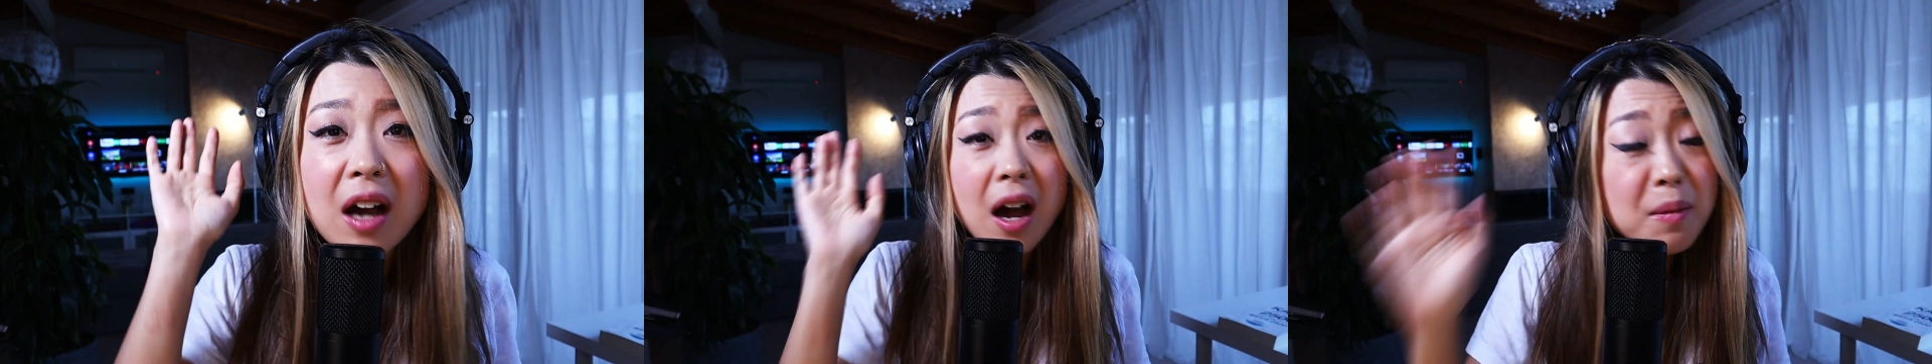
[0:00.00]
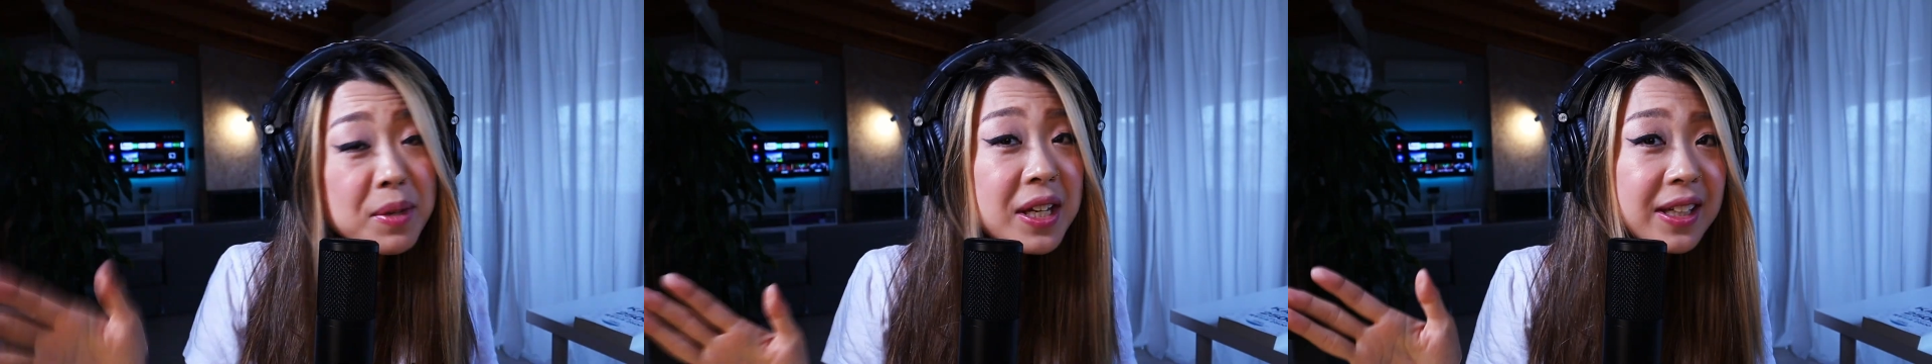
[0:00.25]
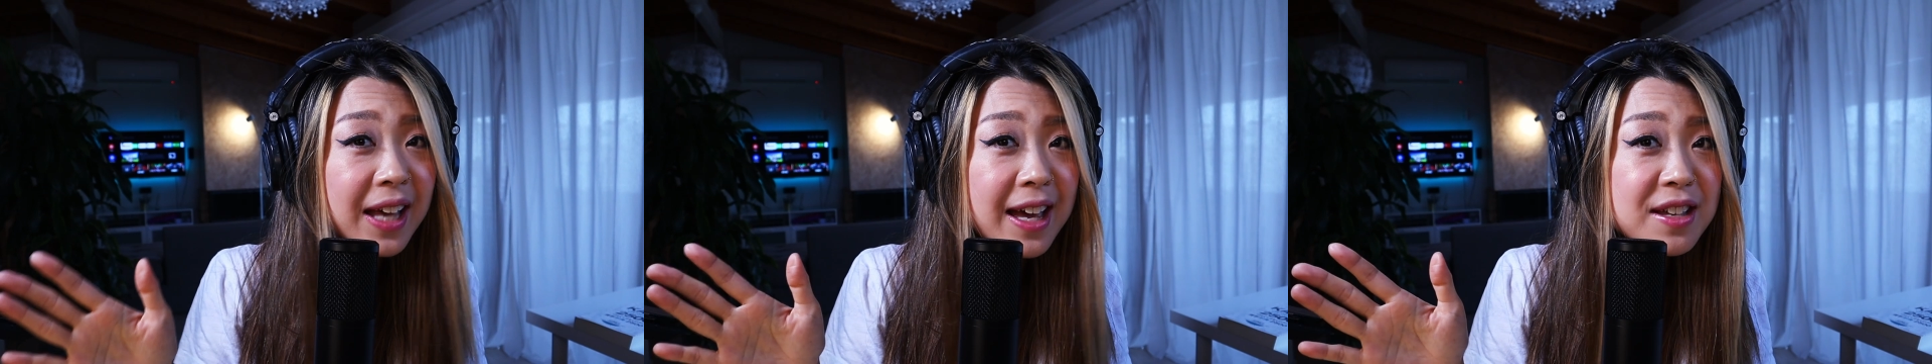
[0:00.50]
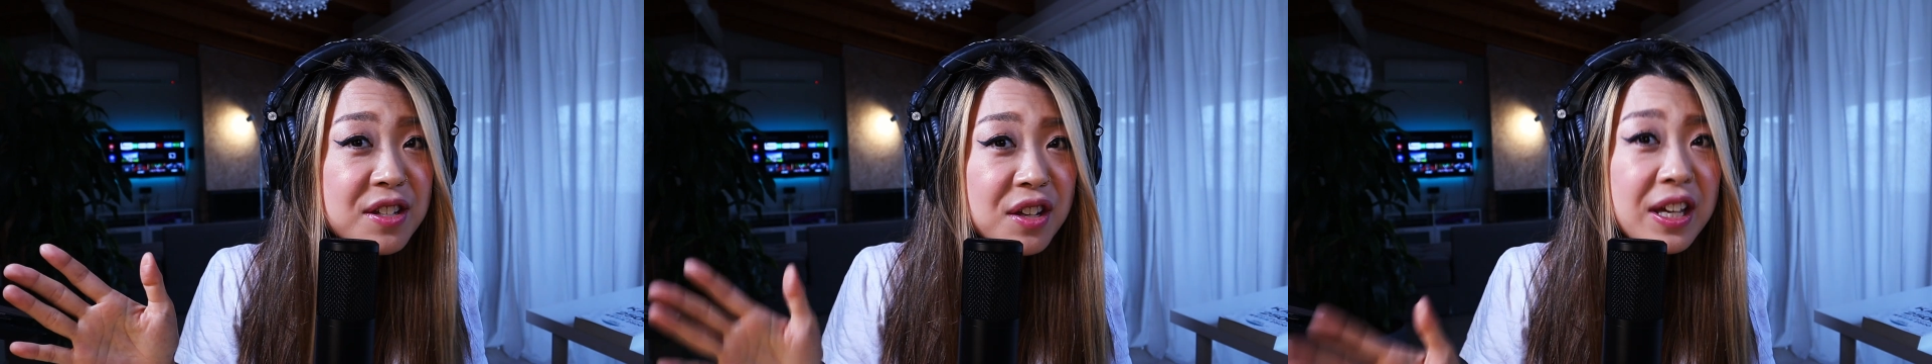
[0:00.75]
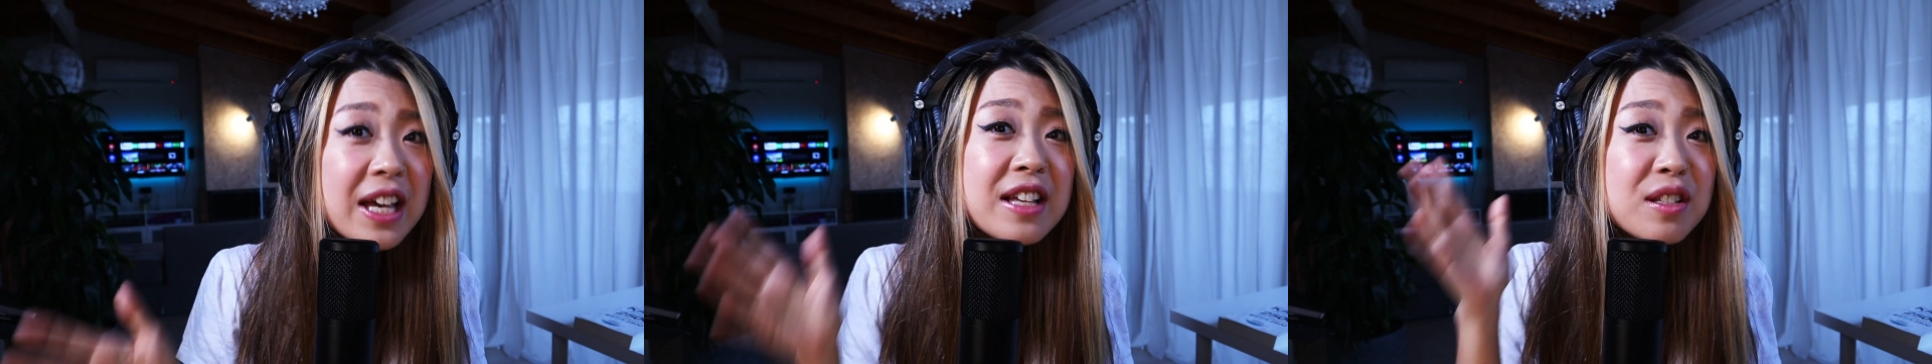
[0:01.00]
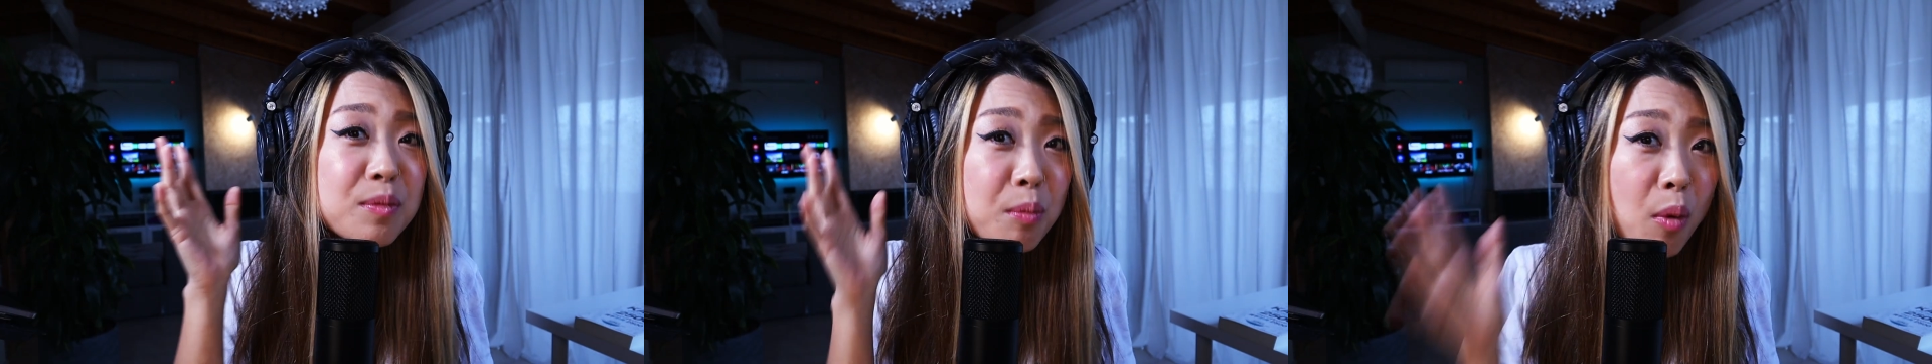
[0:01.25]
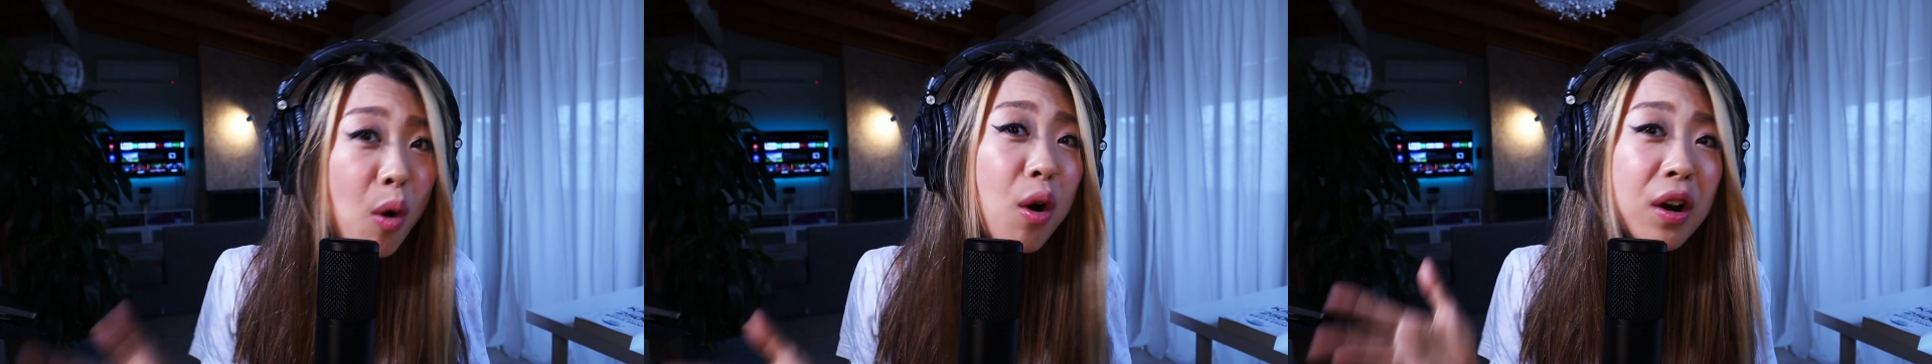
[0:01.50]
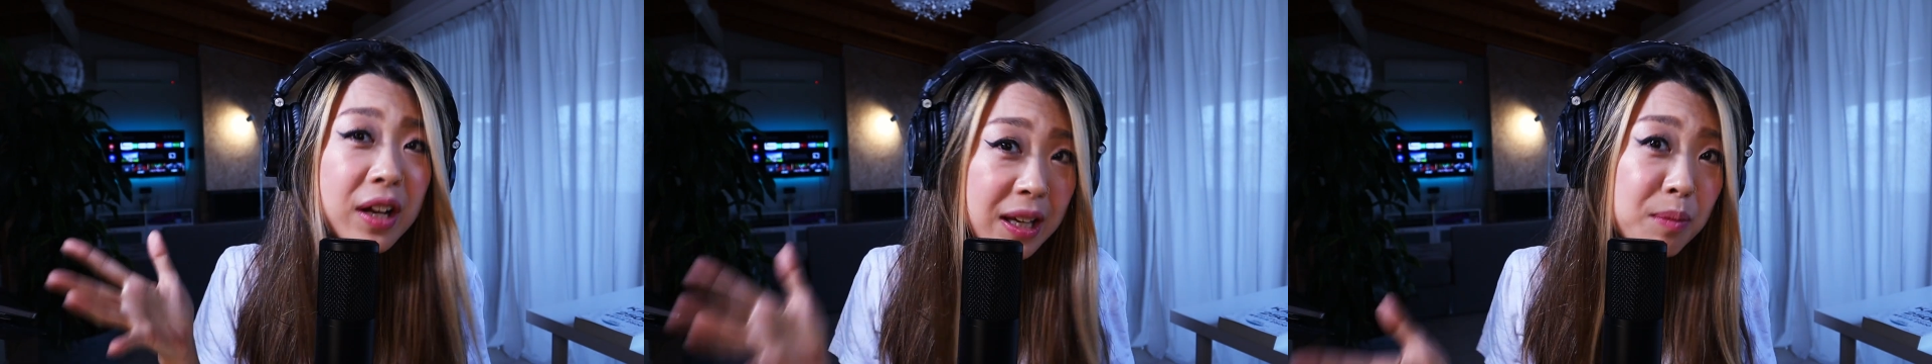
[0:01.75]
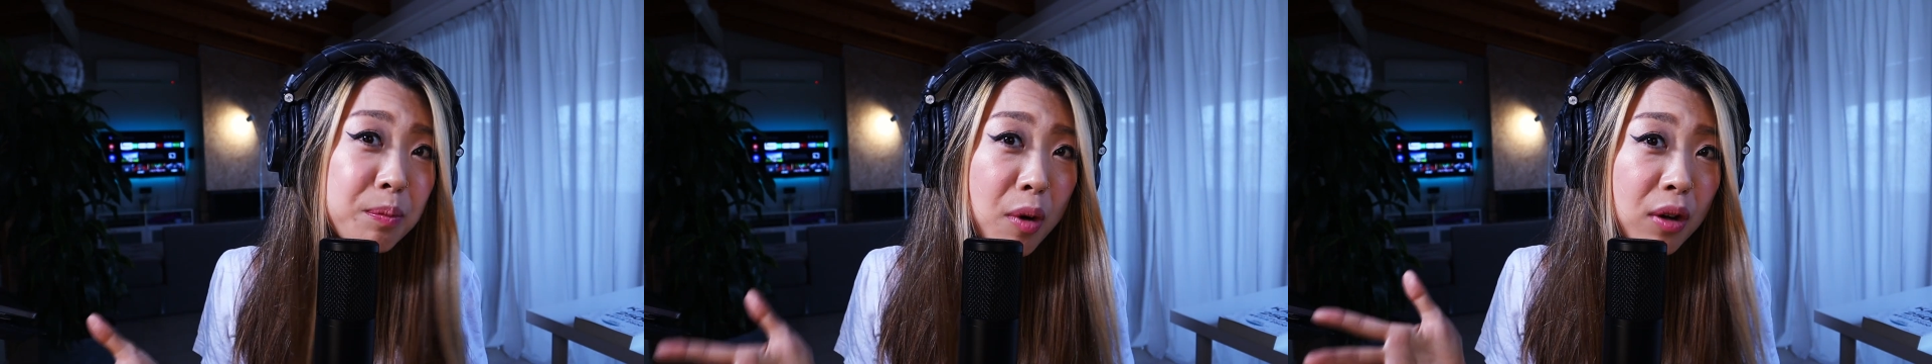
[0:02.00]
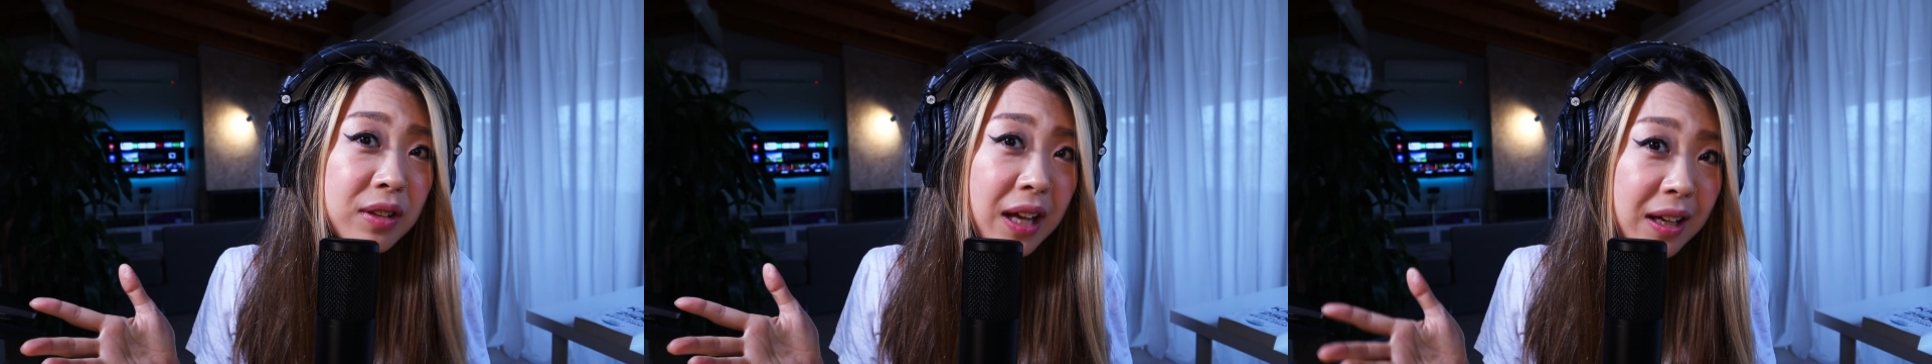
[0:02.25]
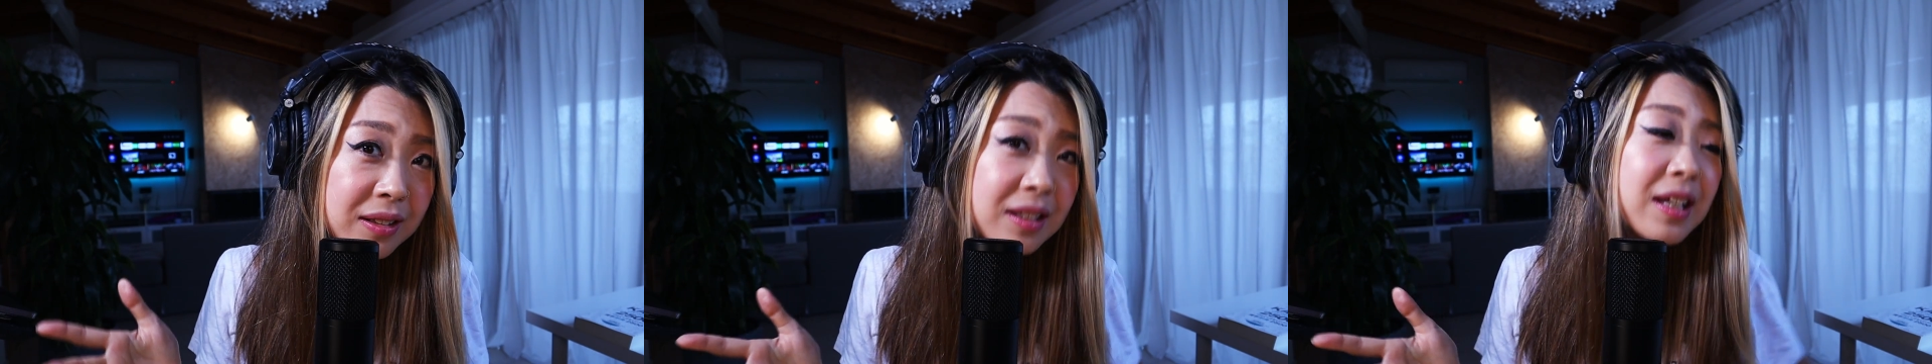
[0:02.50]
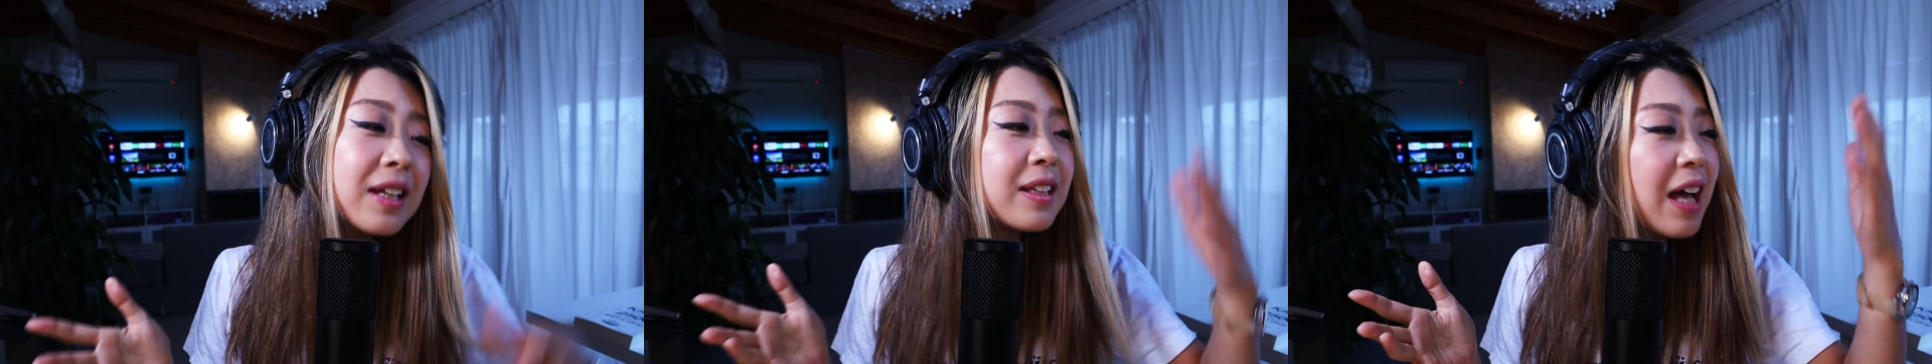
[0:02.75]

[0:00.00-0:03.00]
Communication is more important